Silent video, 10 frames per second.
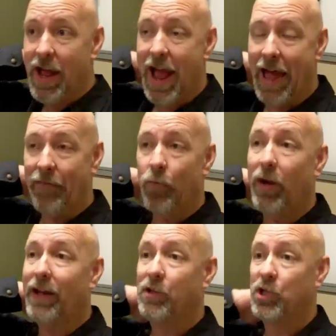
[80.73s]
and if
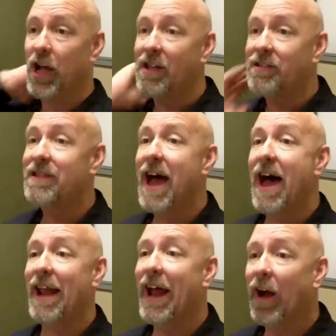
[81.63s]
we adjust
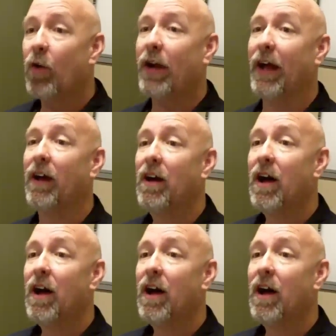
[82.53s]
that area